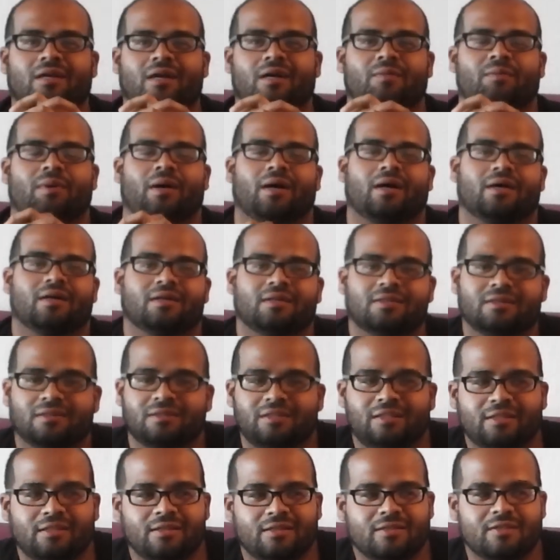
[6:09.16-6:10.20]
I'm eyeing
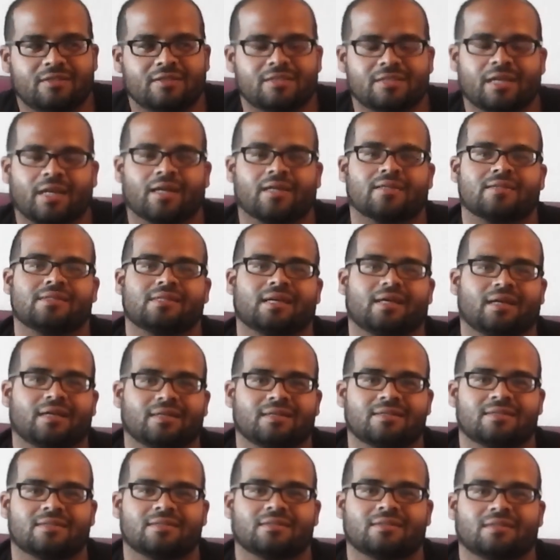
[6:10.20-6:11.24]
the Shaq
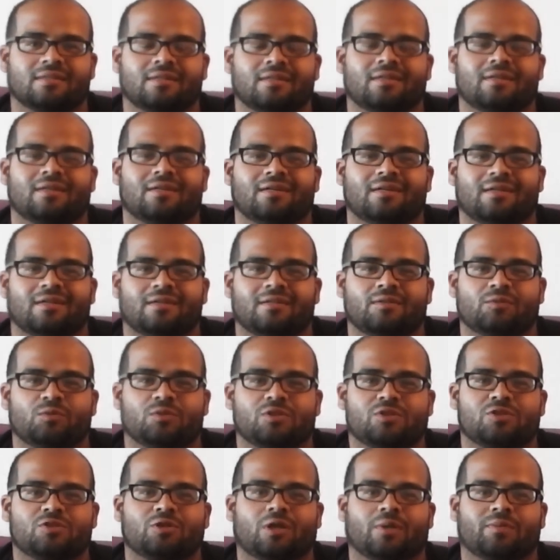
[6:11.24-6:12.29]
Attacks,
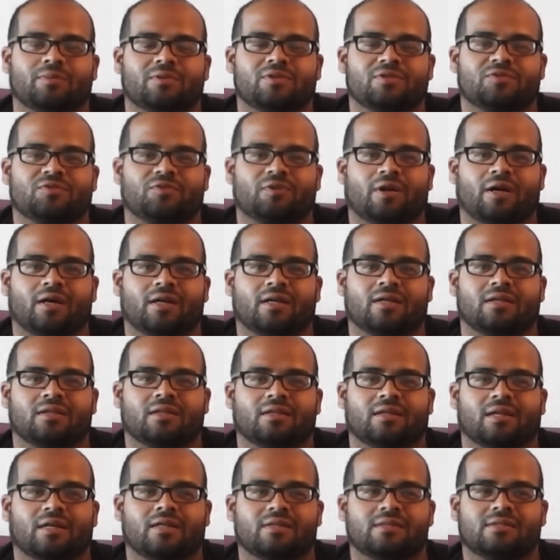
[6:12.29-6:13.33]
which dropped this Friday
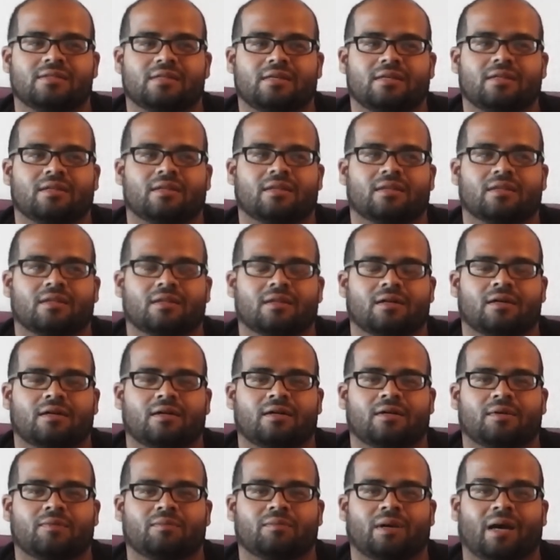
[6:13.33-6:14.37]
the 19th.
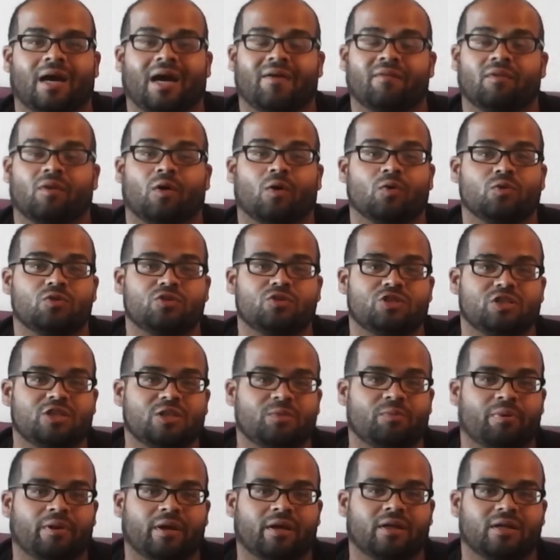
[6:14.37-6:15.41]
I have an
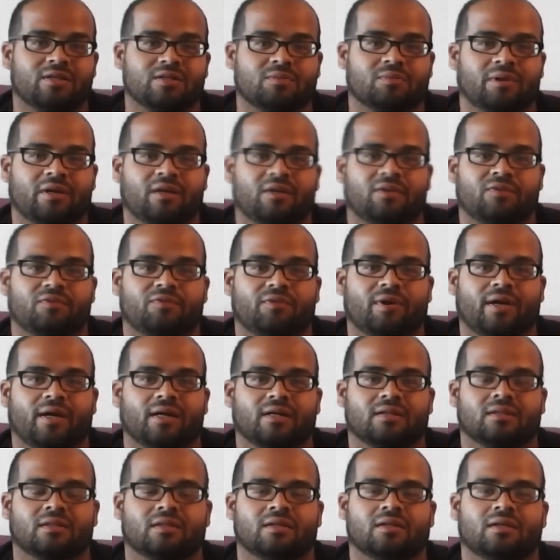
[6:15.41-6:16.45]
OG pair, as a matter of
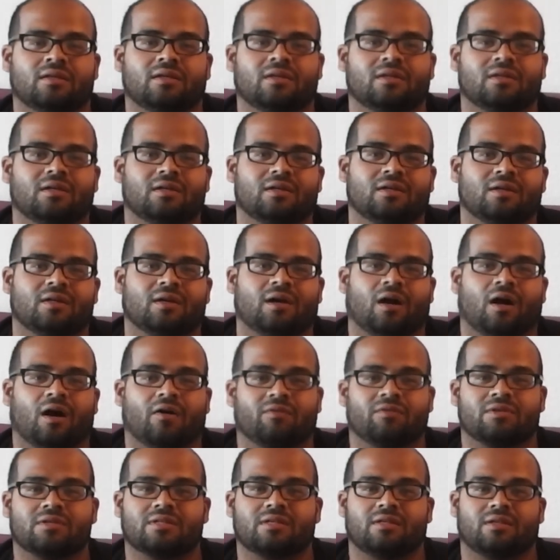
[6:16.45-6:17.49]
fact.
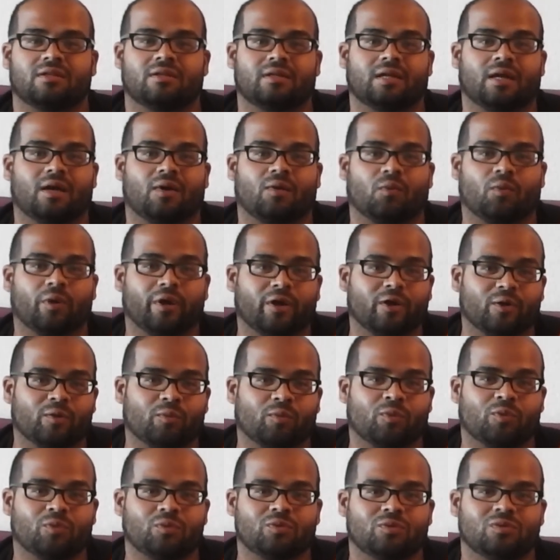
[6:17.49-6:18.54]
Obviously they're not
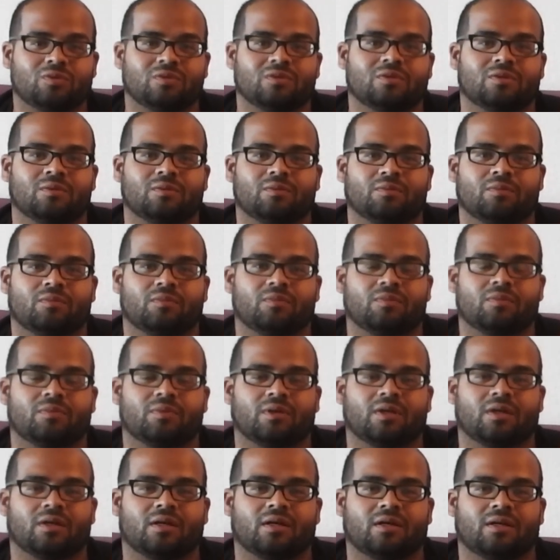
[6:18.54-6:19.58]
wearable,
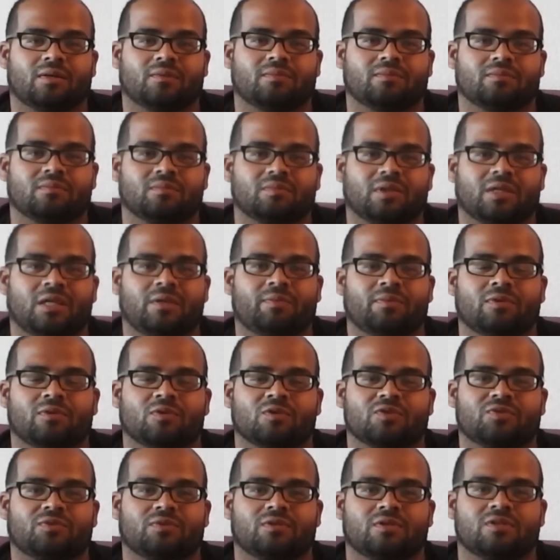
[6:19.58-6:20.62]
but keeping
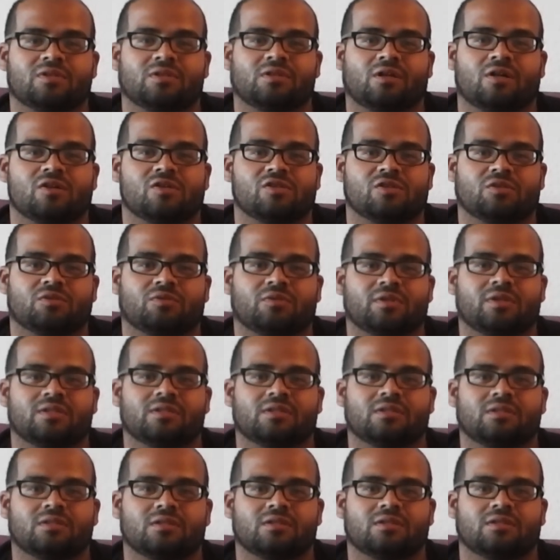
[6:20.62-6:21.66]
those for nostalgia
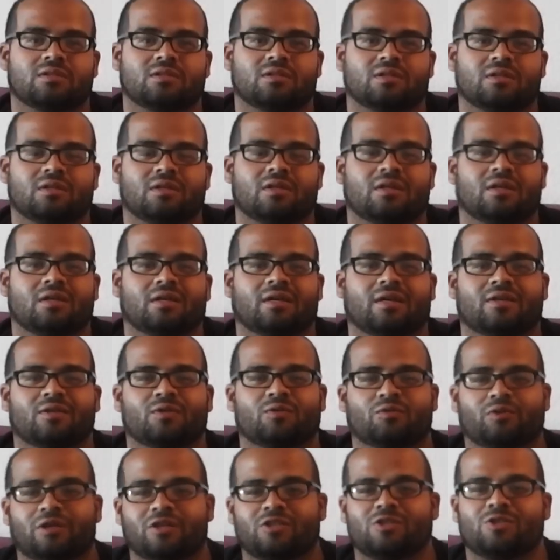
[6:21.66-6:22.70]
reasons. Get the
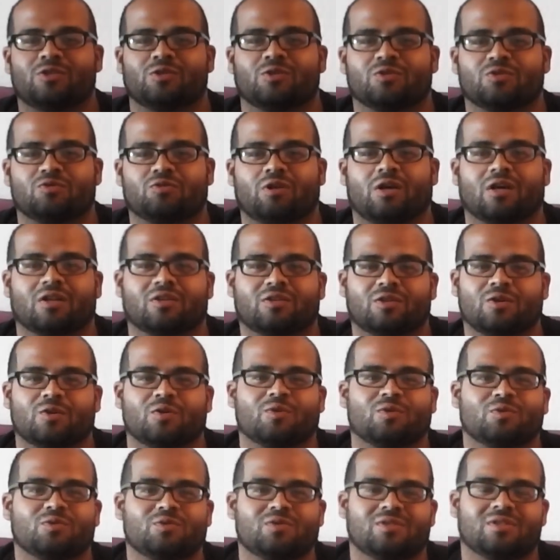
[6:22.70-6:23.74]
retros, rock
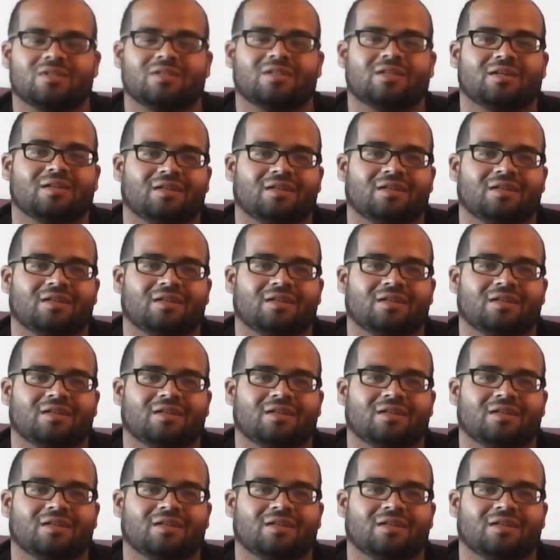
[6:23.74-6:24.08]
those.